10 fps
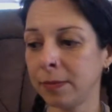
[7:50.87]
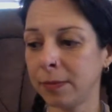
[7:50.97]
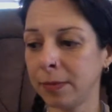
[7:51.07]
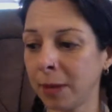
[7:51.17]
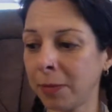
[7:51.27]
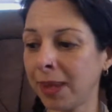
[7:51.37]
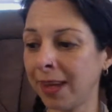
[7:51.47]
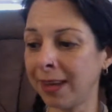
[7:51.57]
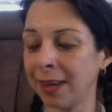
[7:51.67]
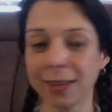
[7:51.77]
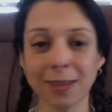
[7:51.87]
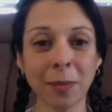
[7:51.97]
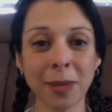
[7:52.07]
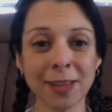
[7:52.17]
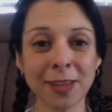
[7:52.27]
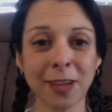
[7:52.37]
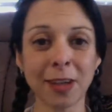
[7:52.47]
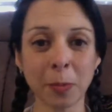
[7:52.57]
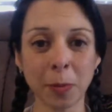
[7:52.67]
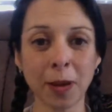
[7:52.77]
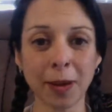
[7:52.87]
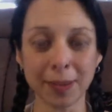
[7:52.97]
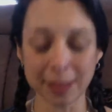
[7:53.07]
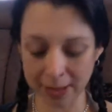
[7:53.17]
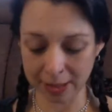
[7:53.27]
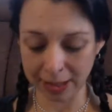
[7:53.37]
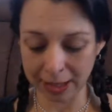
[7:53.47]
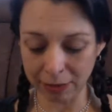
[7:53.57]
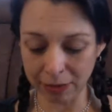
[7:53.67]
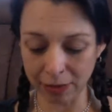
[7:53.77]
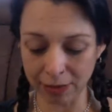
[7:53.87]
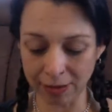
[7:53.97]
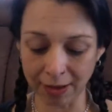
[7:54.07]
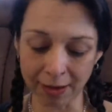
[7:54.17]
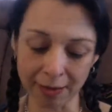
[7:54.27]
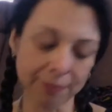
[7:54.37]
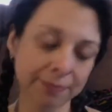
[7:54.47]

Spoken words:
Something is going to come along that's going to give you that